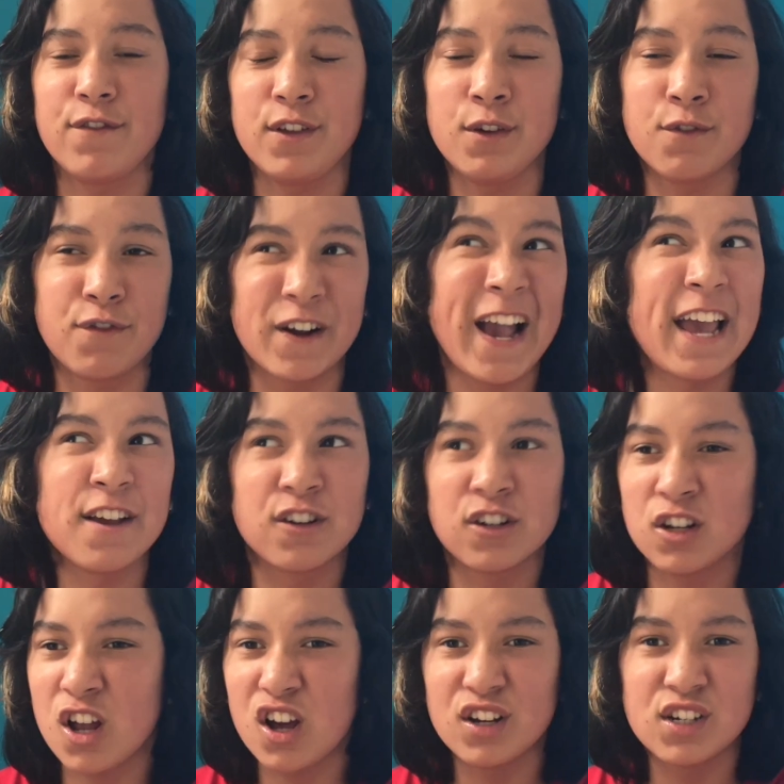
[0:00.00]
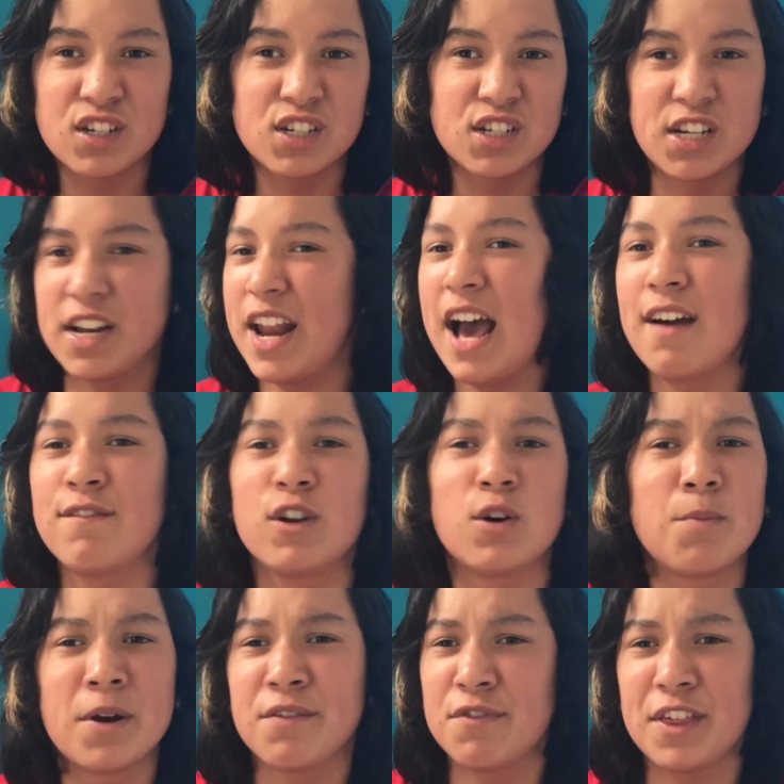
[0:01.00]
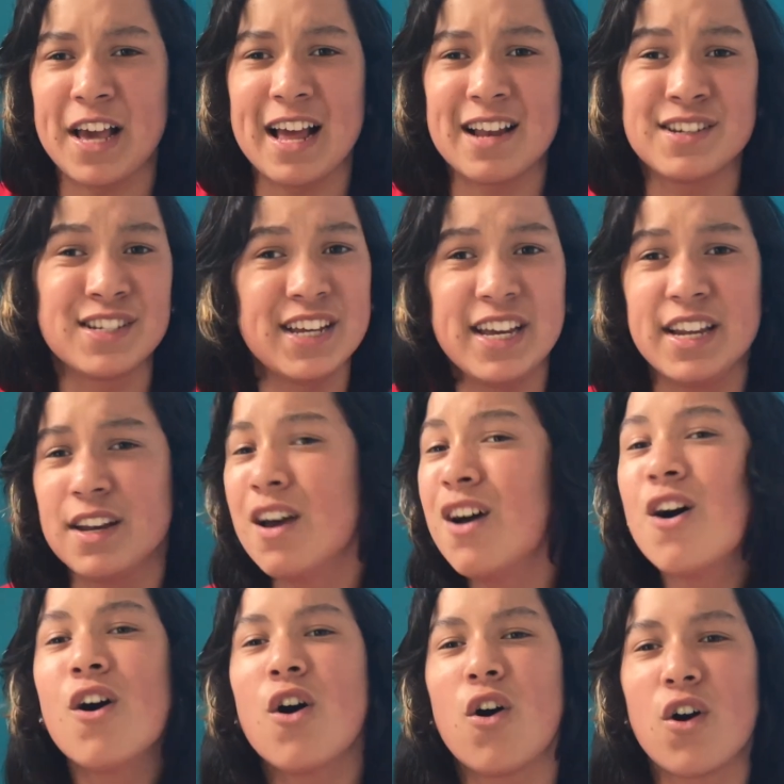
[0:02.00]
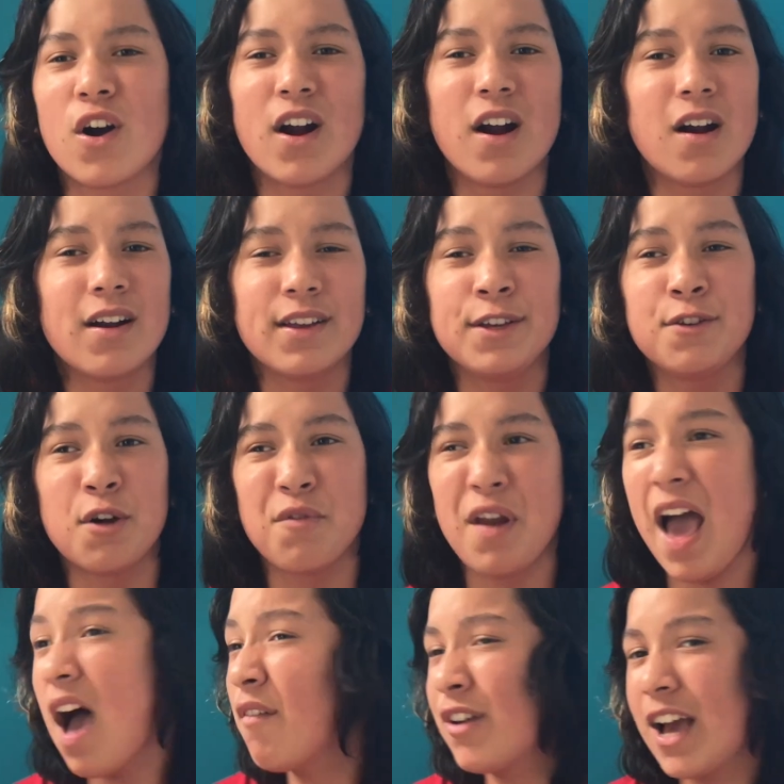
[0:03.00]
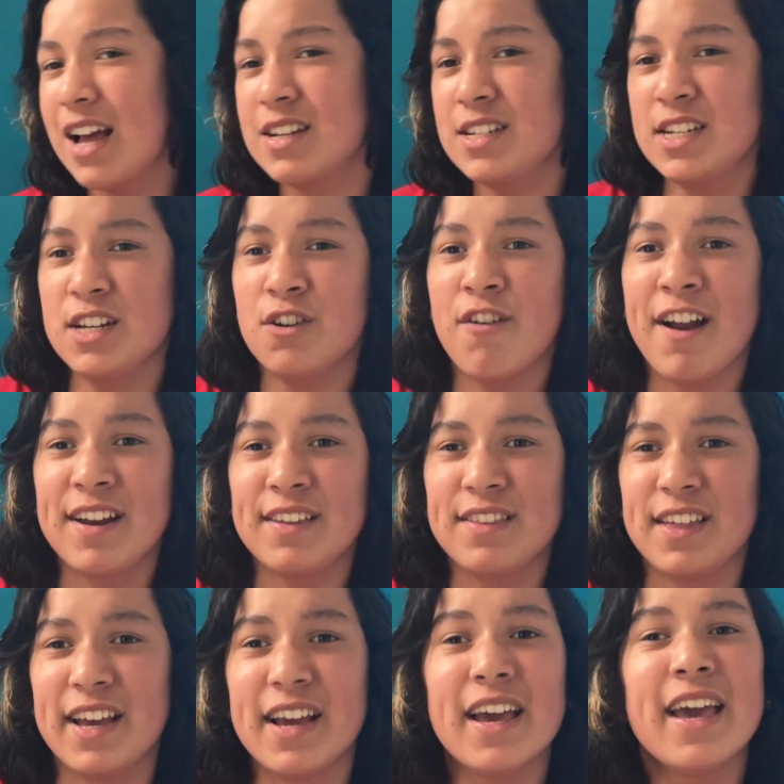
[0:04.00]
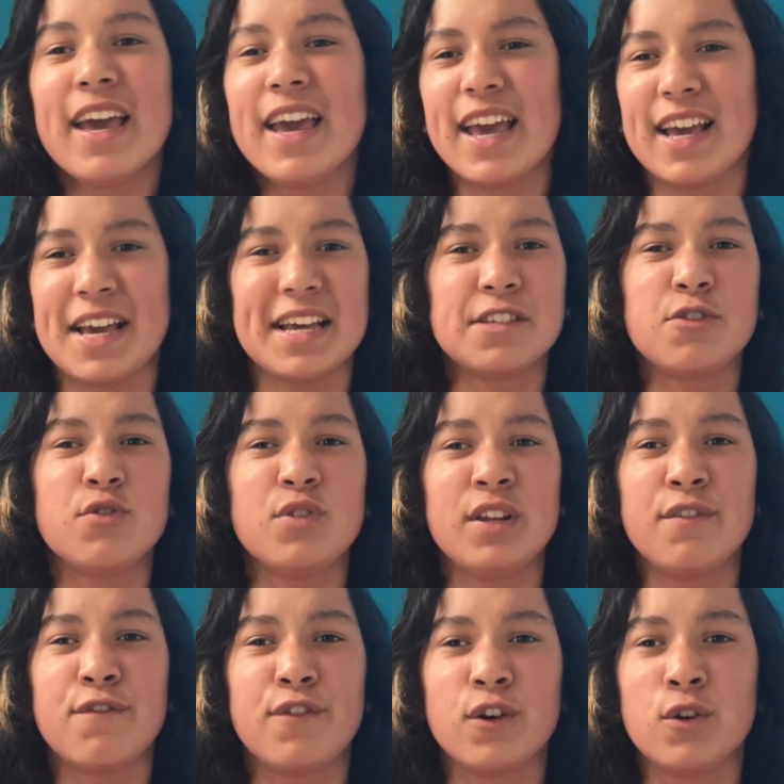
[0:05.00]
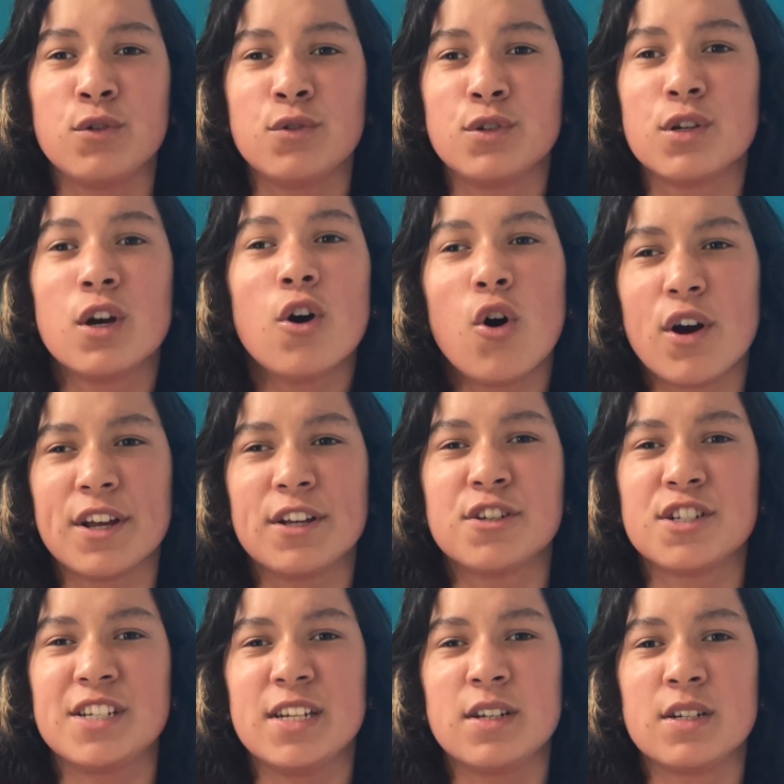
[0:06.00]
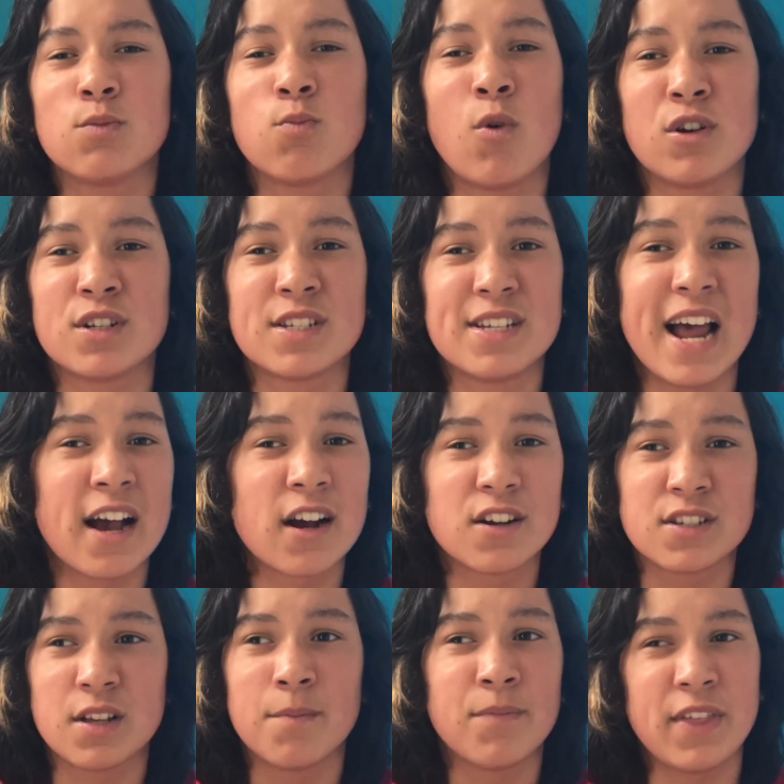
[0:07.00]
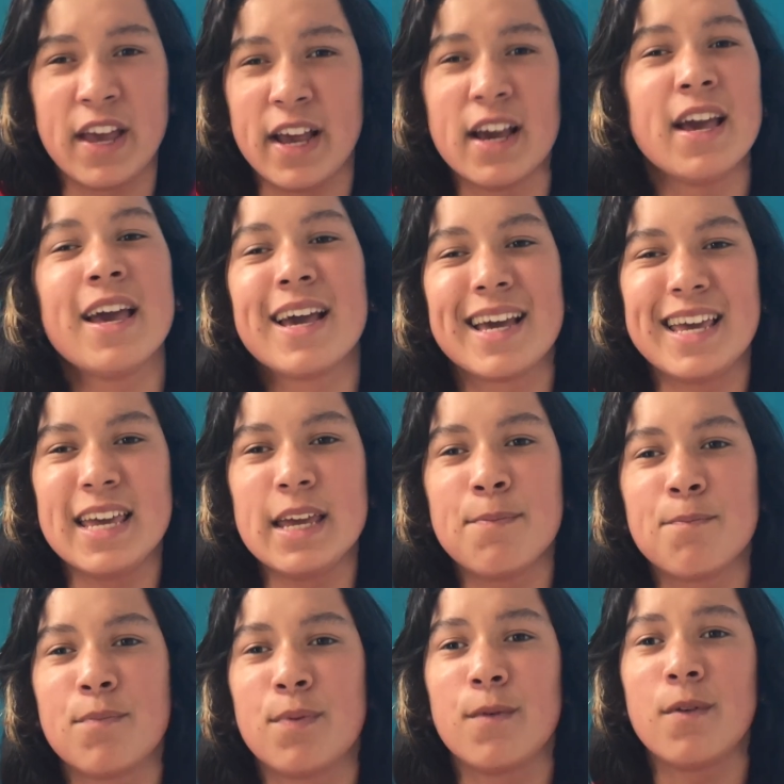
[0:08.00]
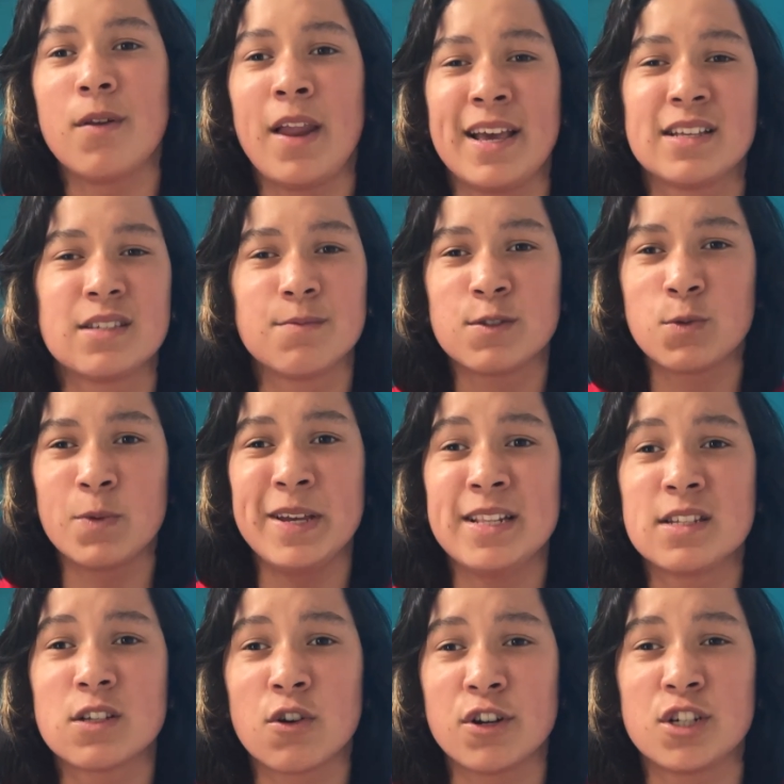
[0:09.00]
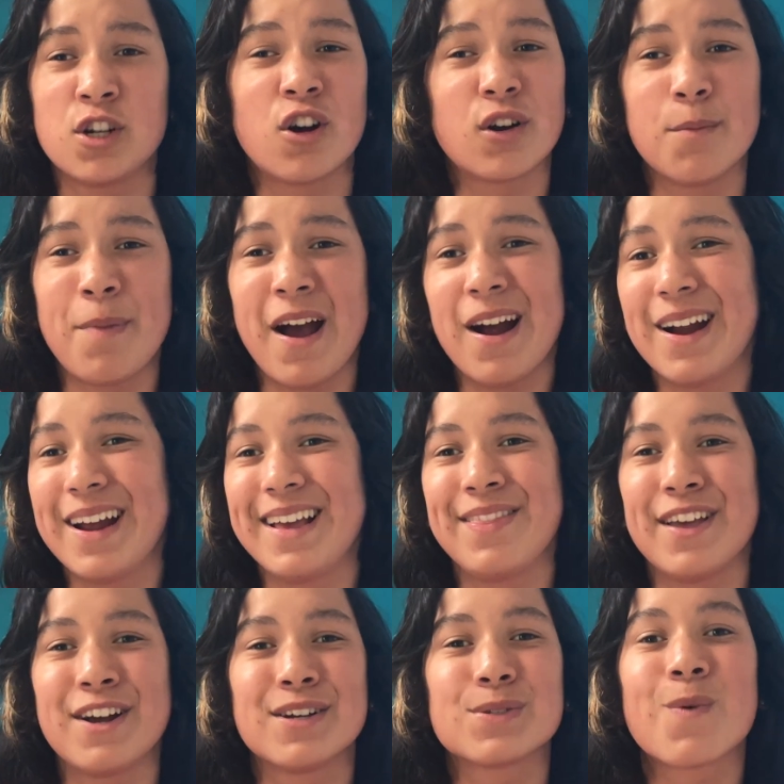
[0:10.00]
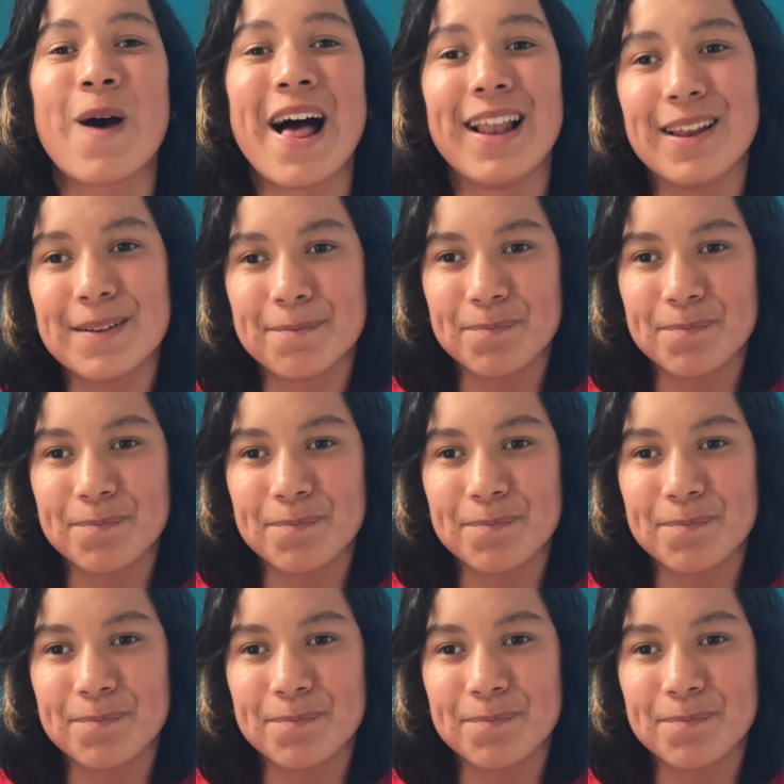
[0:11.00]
you forget your lunch and have no money for the canteen, or you don't have a canteen or anything, in case you need food or you just want a snack or something. Keep like some sweets or a chocolate bar in there as well.